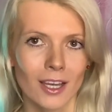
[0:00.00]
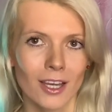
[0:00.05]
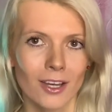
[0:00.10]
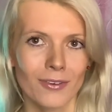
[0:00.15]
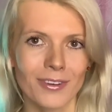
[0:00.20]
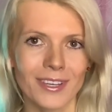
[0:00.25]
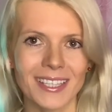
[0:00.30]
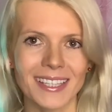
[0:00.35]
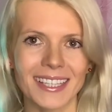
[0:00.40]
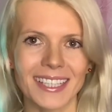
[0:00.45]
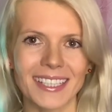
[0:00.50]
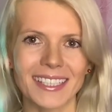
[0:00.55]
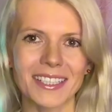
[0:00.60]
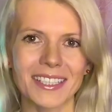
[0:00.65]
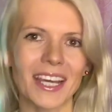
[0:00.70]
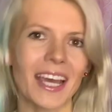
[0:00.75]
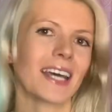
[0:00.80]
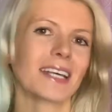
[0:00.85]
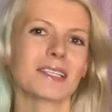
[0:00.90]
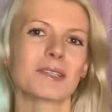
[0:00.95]
Finland
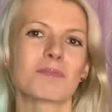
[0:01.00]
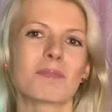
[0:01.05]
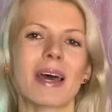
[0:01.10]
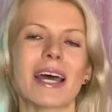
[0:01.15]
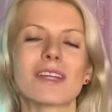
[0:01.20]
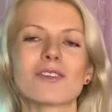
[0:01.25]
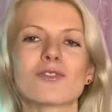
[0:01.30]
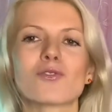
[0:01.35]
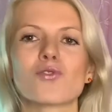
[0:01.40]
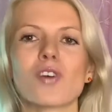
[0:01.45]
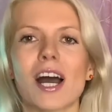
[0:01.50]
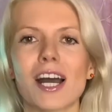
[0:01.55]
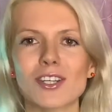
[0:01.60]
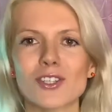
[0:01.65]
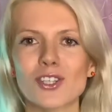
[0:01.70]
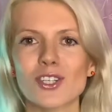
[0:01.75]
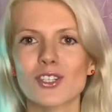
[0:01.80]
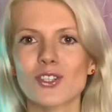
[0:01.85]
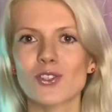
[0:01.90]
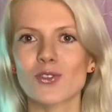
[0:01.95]
has banned
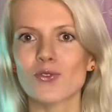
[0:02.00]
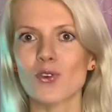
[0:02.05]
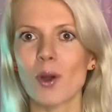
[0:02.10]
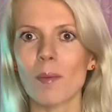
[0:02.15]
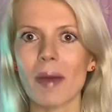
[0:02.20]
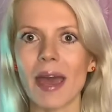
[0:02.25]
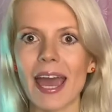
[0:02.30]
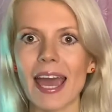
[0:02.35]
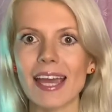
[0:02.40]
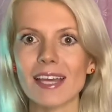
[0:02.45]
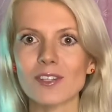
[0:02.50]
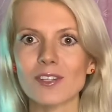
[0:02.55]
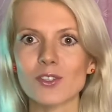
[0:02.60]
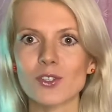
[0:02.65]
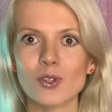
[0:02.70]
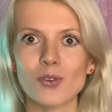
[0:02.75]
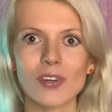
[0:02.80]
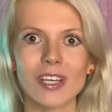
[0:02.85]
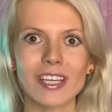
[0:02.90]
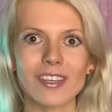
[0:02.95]
Russians from
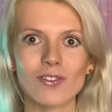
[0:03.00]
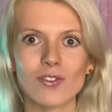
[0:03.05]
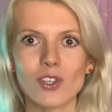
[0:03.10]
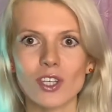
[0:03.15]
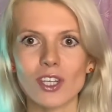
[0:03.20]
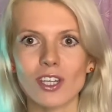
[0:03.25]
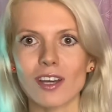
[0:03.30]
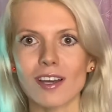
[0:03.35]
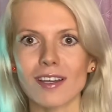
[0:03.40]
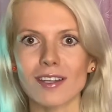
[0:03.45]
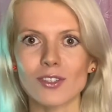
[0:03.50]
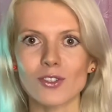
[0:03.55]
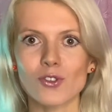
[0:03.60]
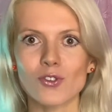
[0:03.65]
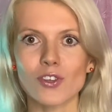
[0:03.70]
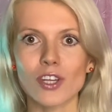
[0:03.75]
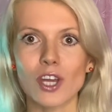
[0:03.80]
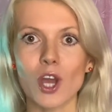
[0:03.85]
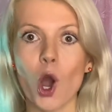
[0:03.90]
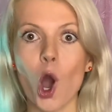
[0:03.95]
entering the
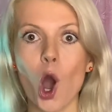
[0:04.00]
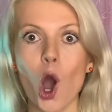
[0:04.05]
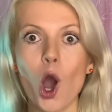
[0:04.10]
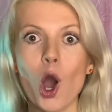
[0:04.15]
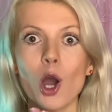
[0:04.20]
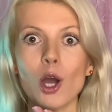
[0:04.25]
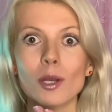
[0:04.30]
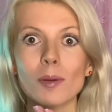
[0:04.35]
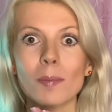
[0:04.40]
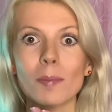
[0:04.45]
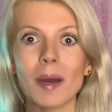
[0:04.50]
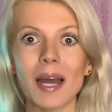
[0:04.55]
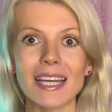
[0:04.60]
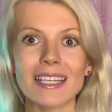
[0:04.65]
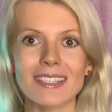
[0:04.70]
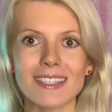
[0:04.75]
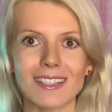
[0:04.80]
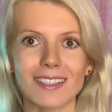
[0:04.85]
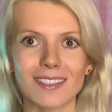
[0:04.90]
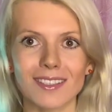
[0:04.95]
country on
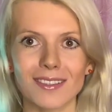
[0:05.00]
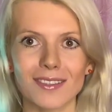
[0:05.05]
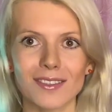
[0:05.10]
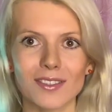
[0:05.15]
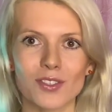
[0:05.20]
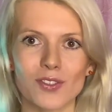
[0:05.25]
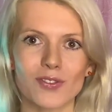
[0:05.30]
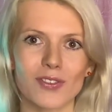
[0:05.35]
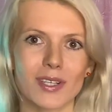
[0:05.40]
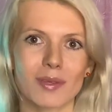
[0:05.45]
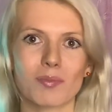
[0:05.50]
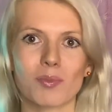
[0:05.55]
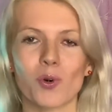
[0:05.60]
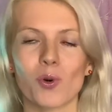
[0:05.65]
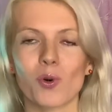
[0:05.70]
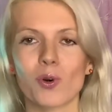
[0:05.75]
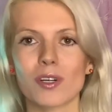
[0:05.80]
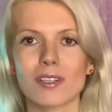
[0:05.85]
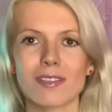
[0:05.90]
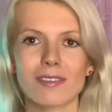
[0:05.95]
bicycles,
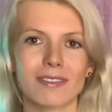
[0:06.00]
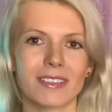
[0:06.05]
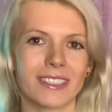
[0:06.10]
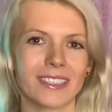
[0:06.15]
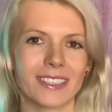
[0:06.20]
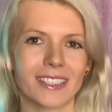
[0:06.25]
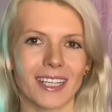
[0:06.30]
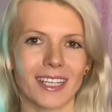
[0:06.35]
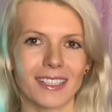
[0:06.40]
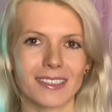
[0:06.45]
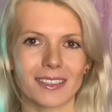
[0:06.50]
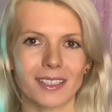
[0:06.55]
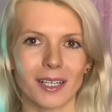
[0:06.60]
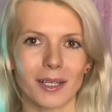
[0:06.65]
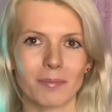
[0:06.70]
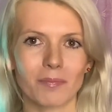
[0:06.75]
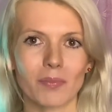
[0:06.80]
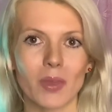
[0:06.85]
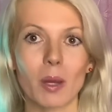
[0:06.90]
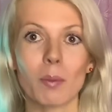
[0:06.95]
reports
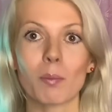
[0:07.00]
Fantanka.